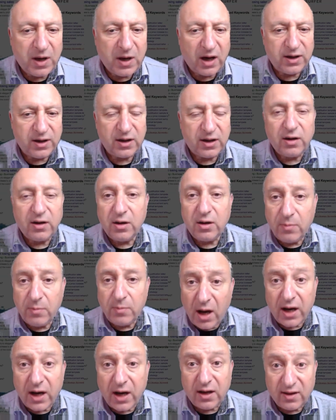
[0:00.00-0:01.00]
Now, you might
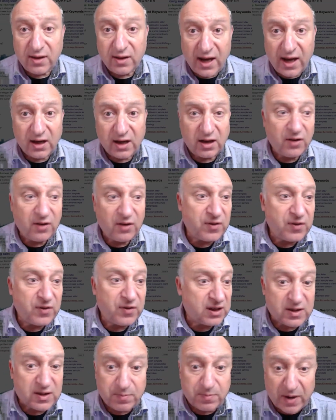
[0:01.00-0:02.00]
then, if it's
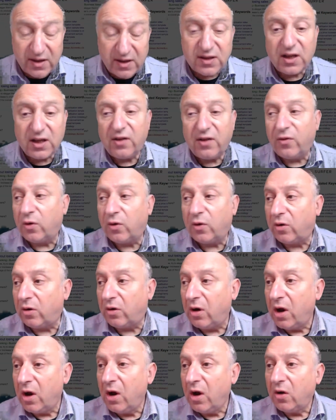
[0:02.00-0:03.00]
expensive or
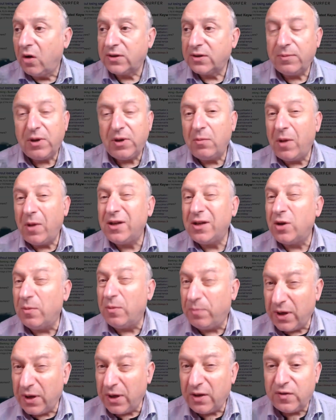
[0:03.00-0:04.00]
something, you might do a bit
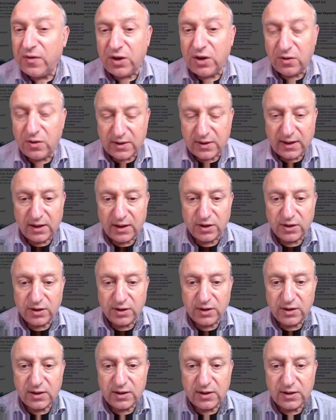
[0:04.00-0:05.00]
of due diligence,